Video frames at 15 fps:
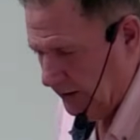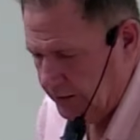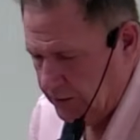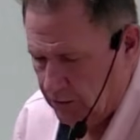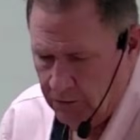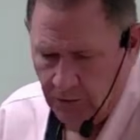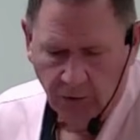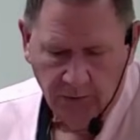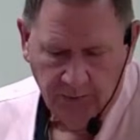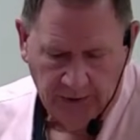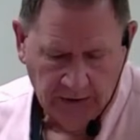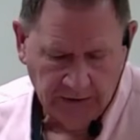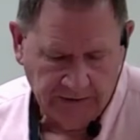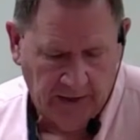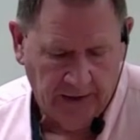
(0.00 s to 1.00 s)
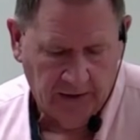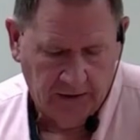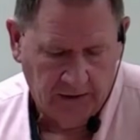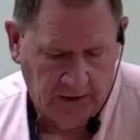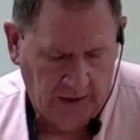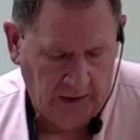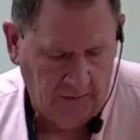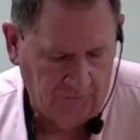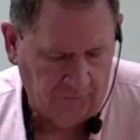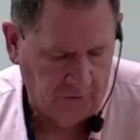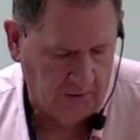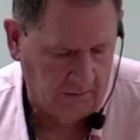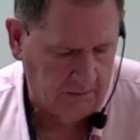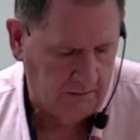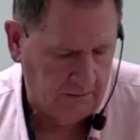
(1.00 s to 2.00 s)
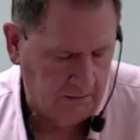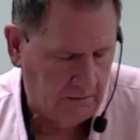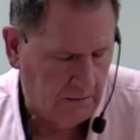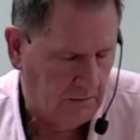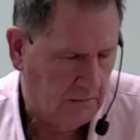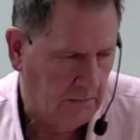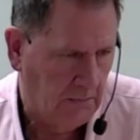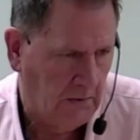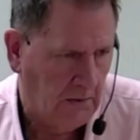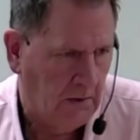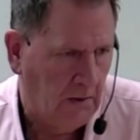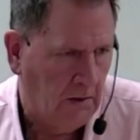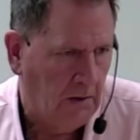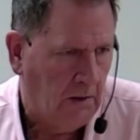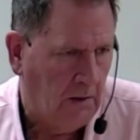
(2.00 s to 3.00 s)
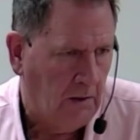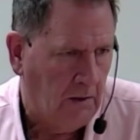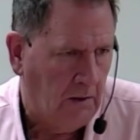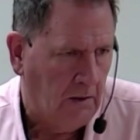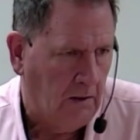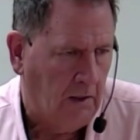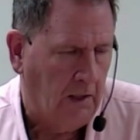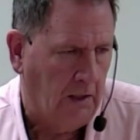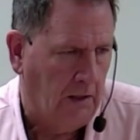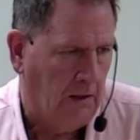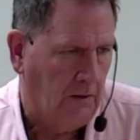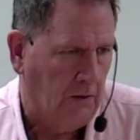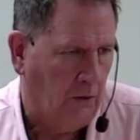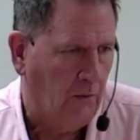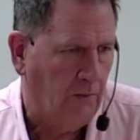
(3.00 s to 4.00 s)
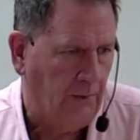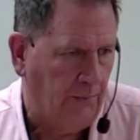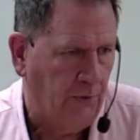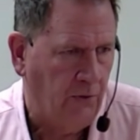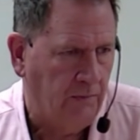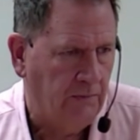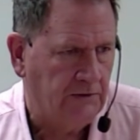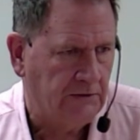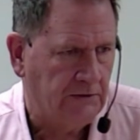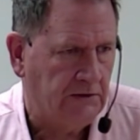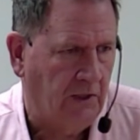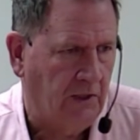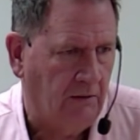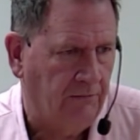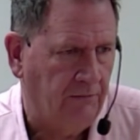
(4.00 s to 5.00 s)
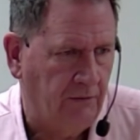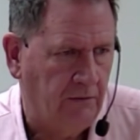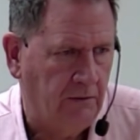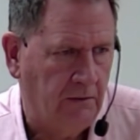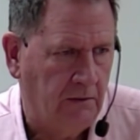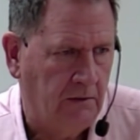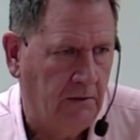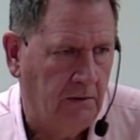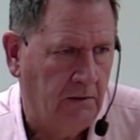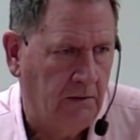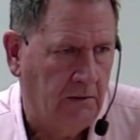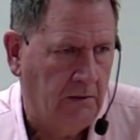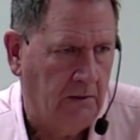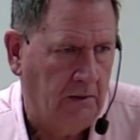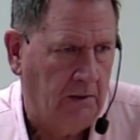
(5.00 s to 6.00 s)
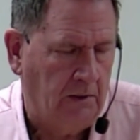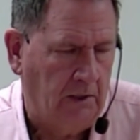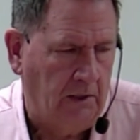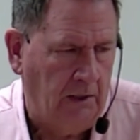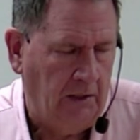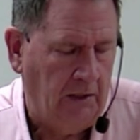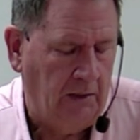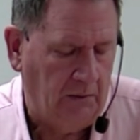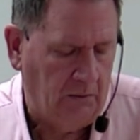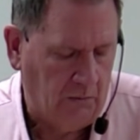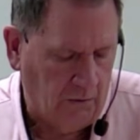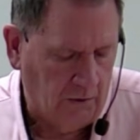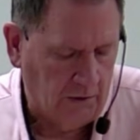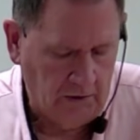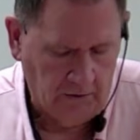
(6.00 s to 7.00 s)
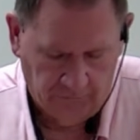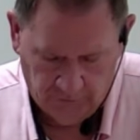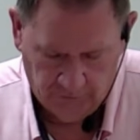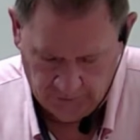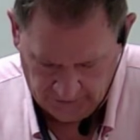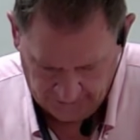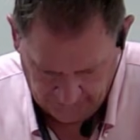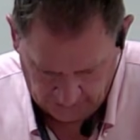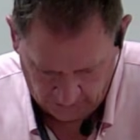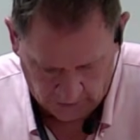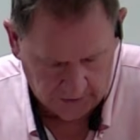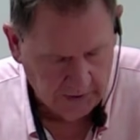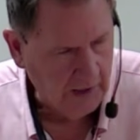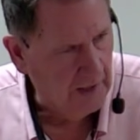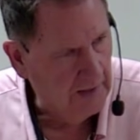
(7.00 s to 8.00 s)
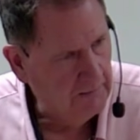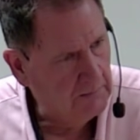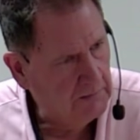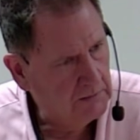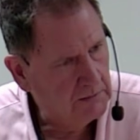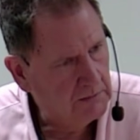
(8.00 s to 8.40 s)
don't know because I came from home improvement stuff and working for a living where time